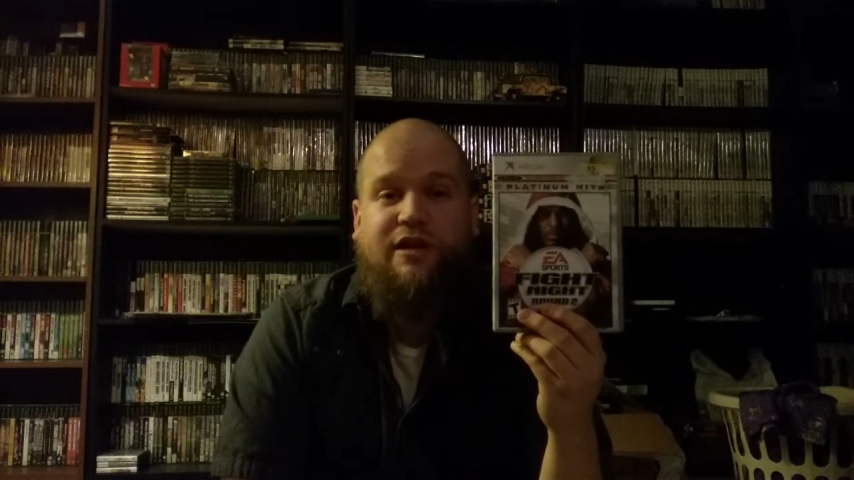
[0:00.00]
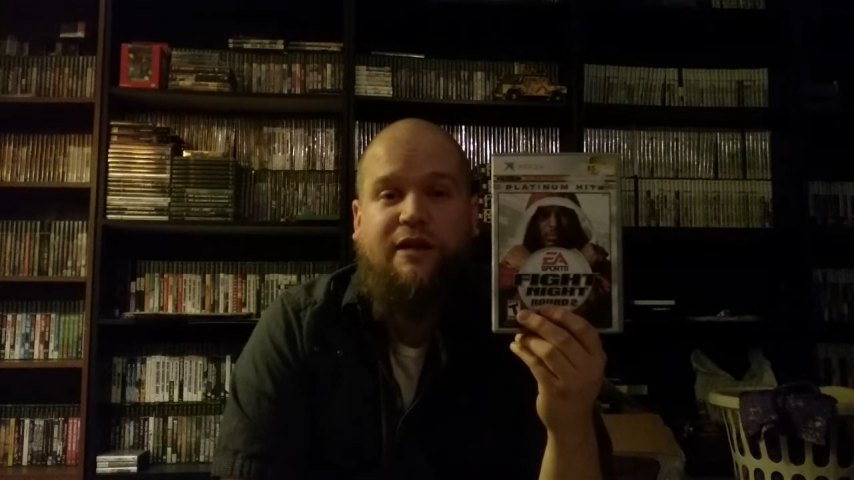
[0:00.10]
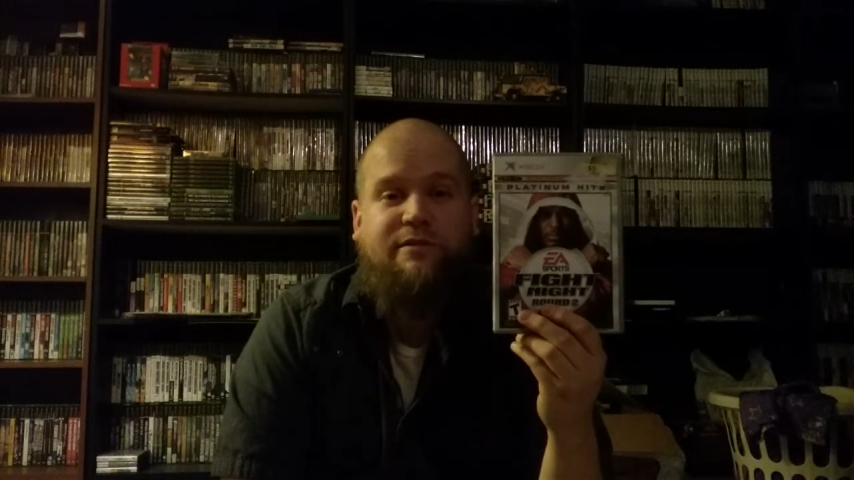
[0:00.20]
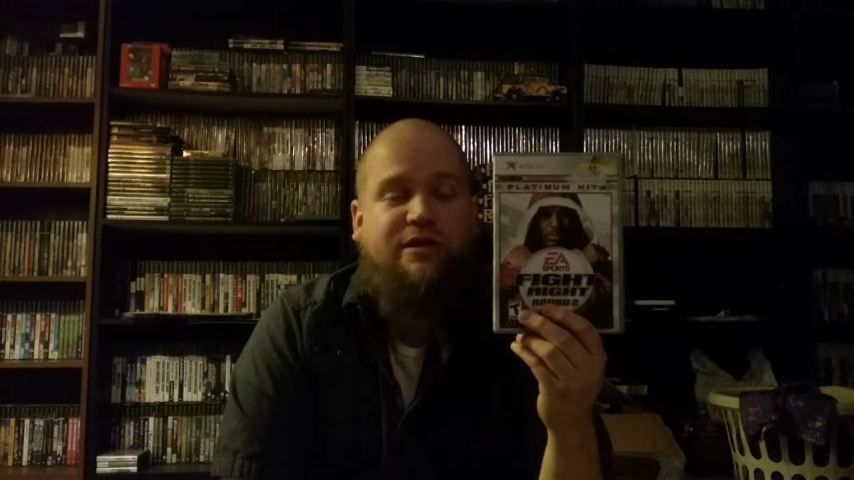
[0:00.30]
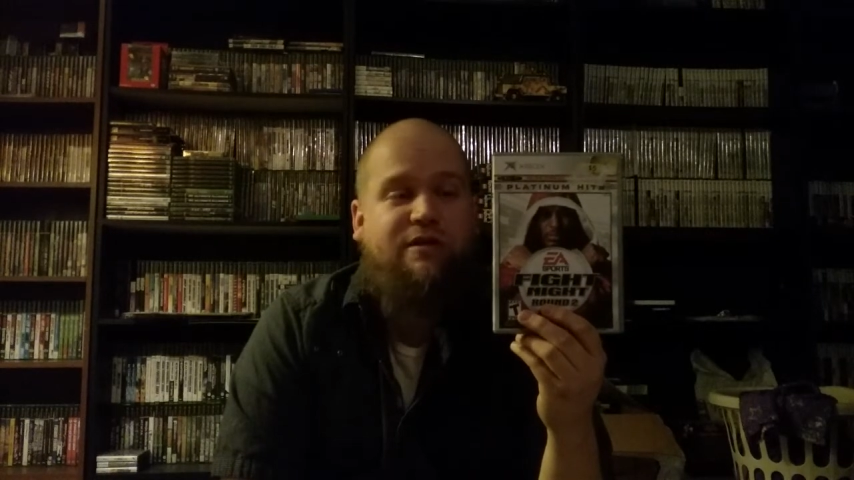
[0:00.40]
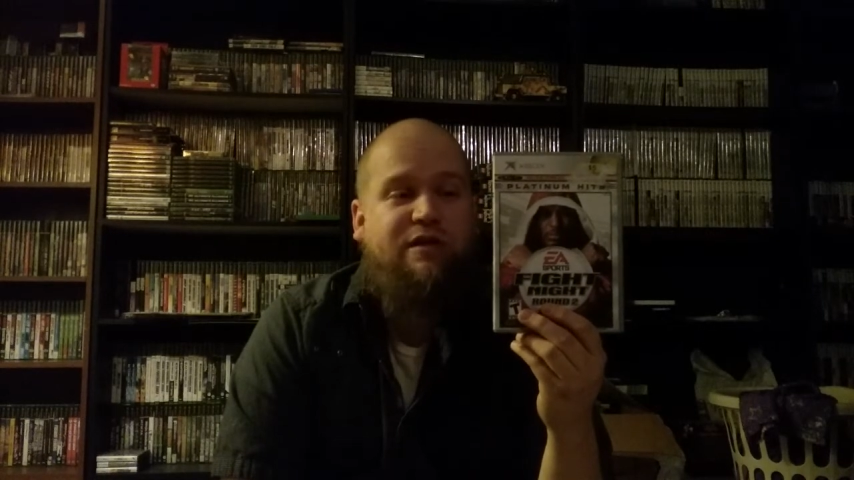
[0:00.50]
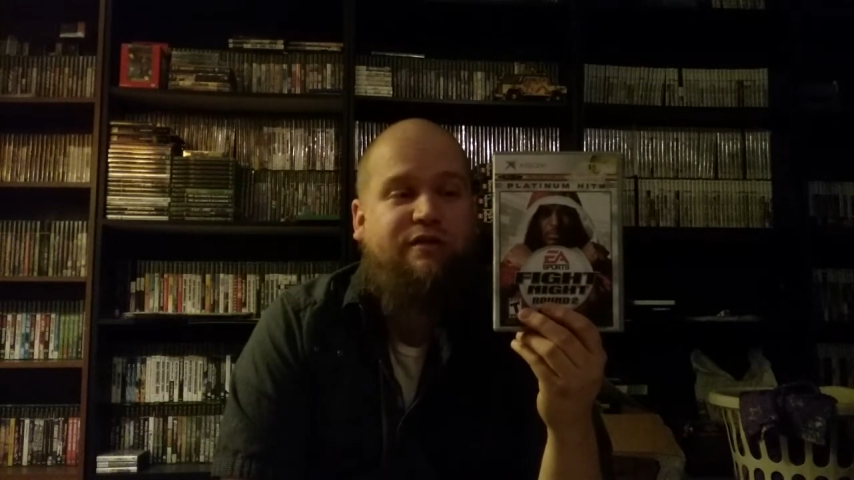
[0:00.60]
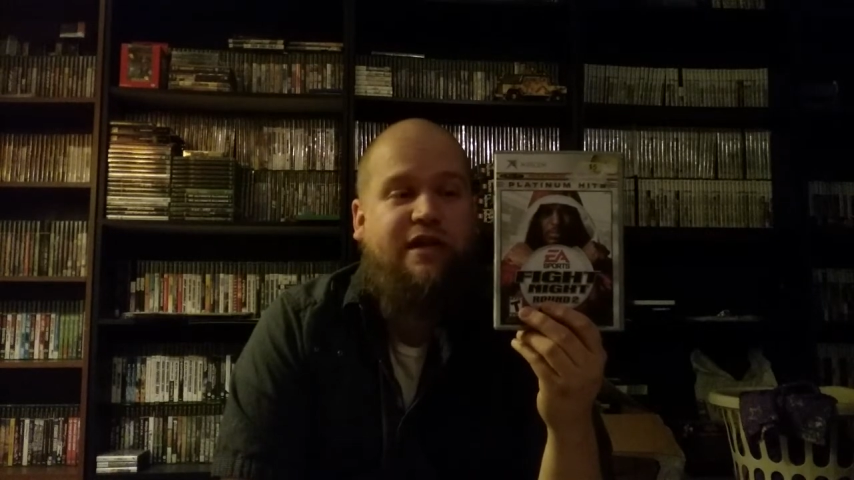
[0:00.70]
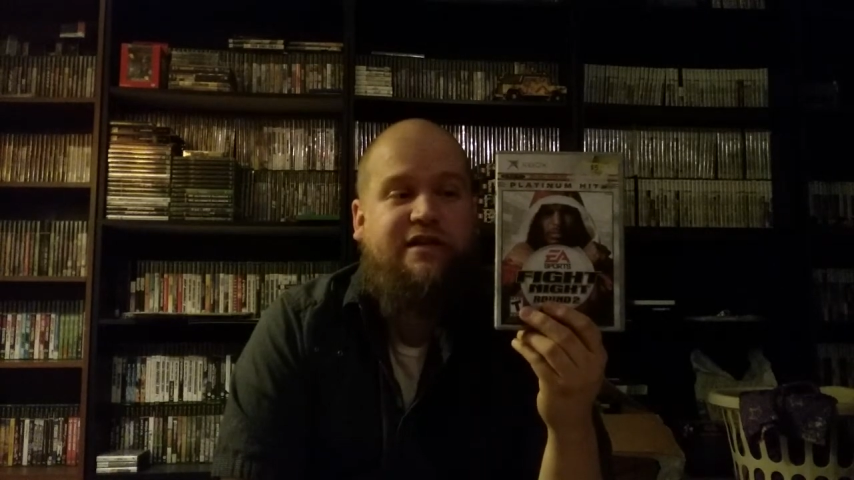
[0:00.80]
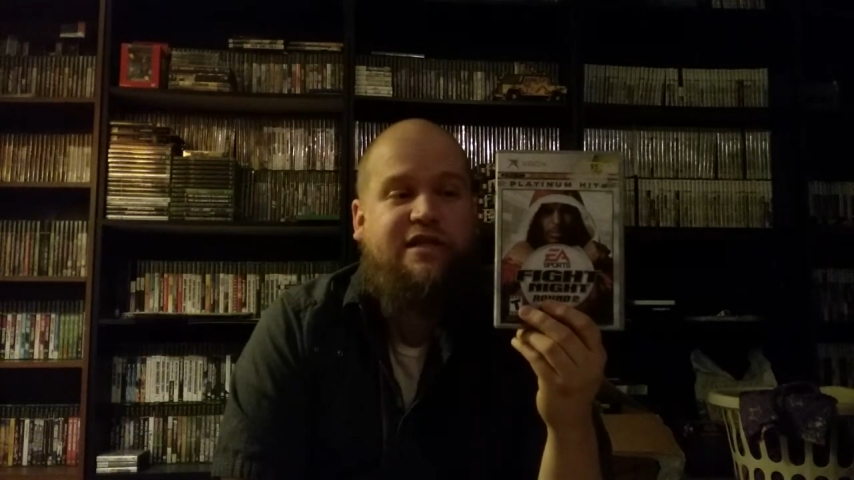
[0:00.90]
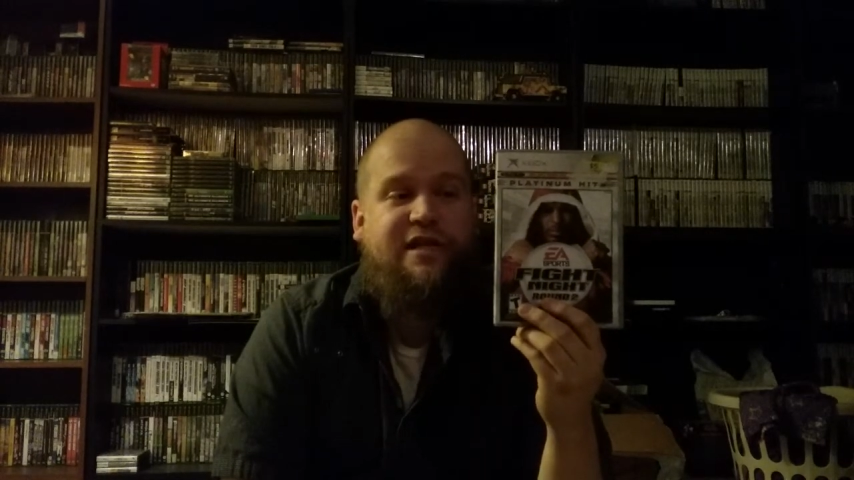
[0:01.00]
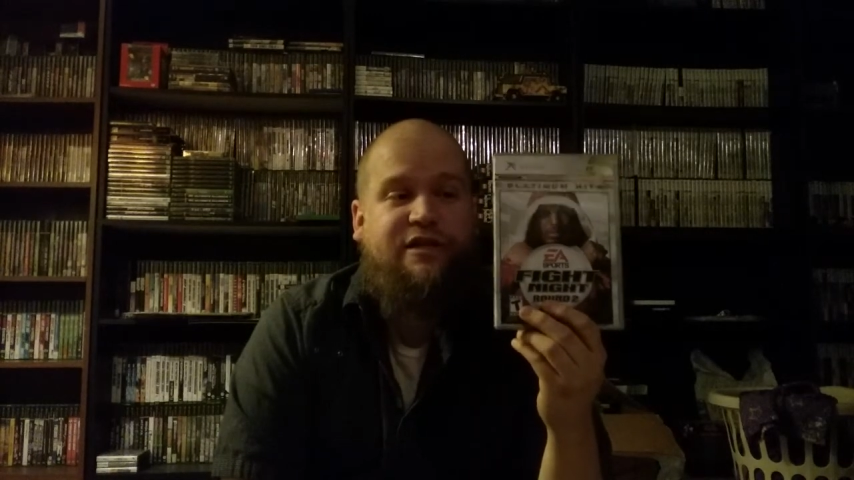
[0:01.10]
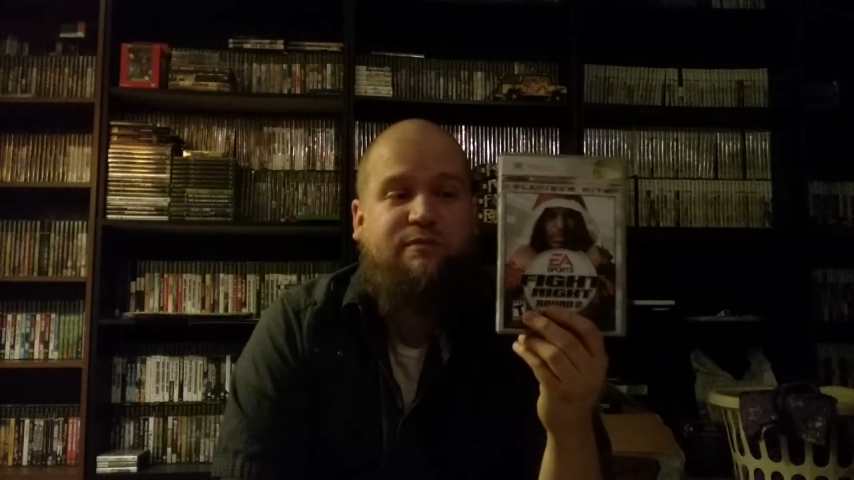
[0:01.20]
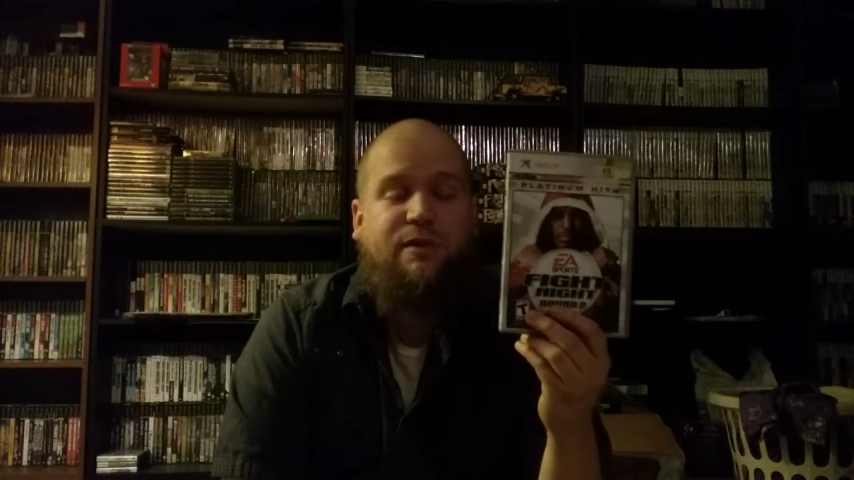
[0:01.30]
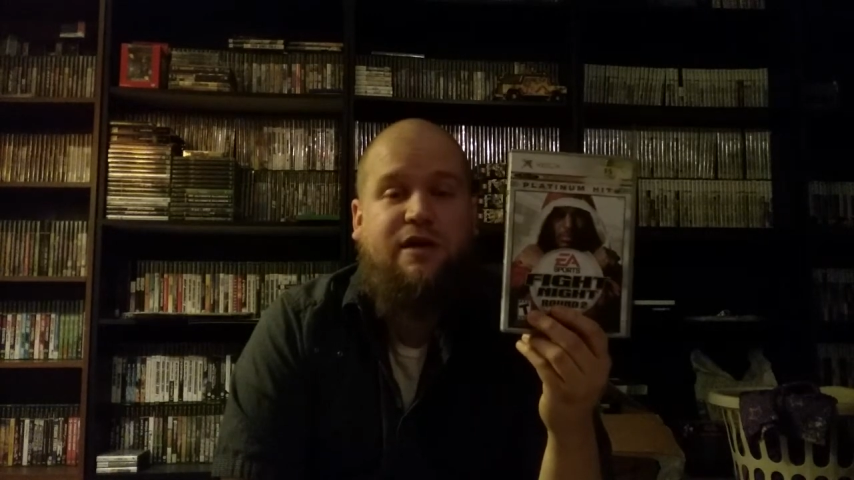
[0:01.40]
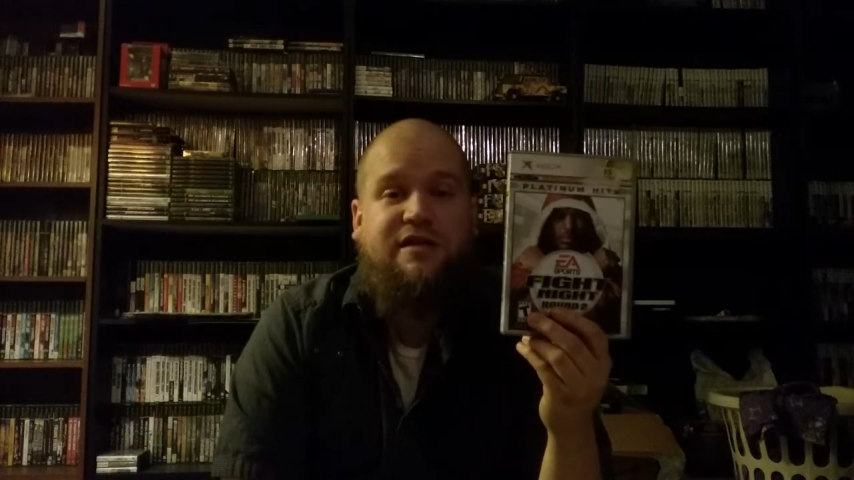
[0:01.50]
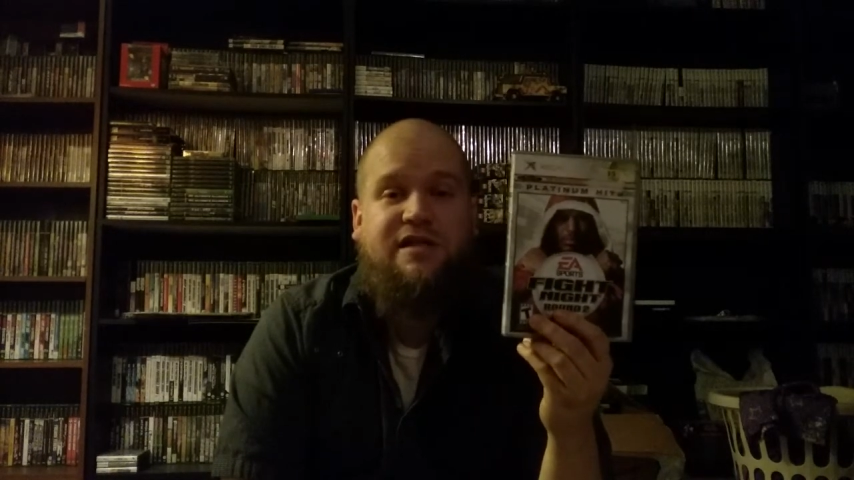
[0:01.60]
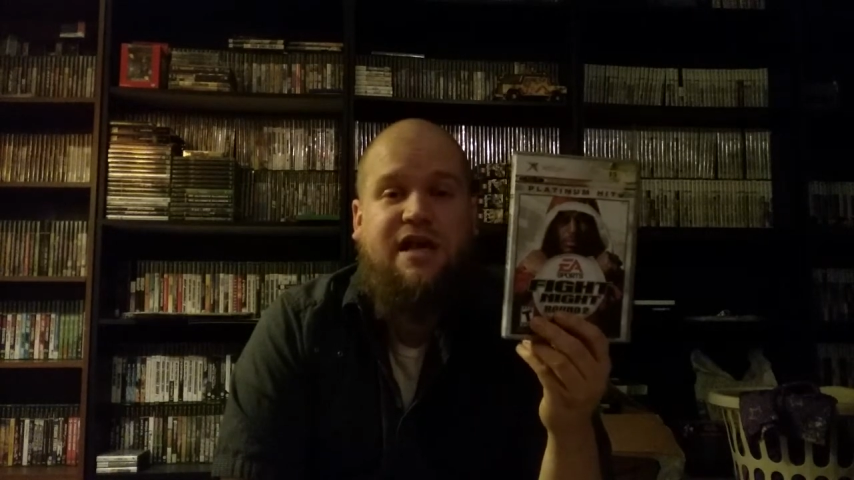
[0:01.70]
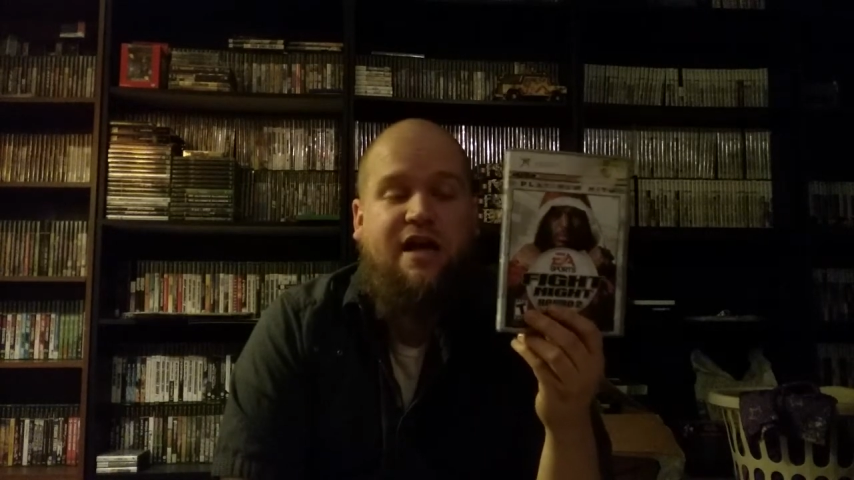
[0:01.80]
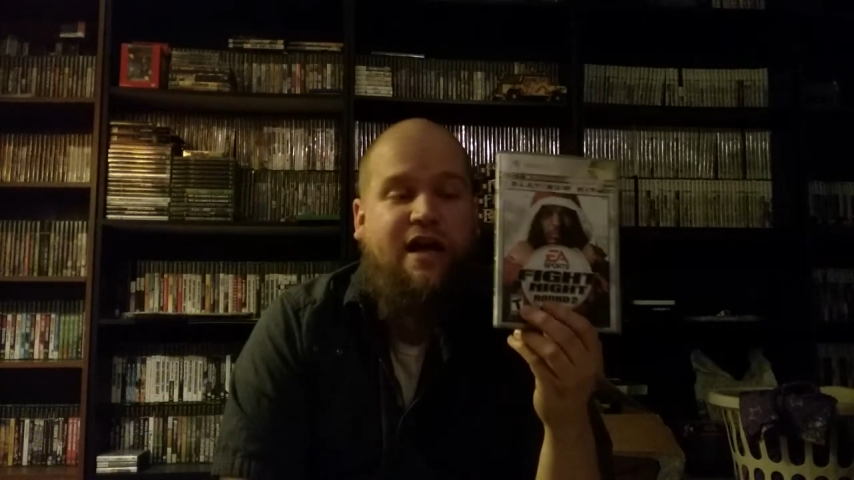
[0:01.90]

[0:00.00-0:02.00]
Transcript: game stores for like six bucks,